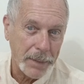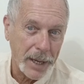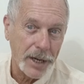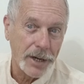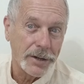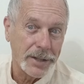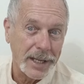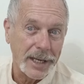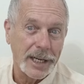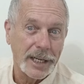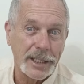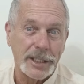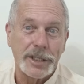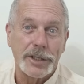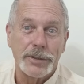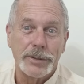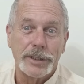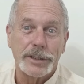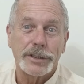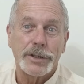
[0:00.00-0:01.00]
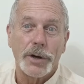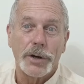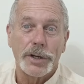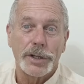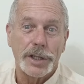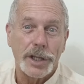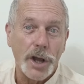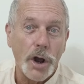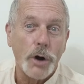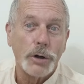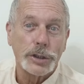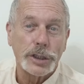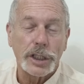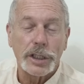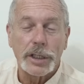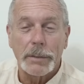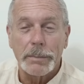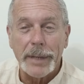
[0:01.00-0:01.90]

The better thing to do is go to the ocean.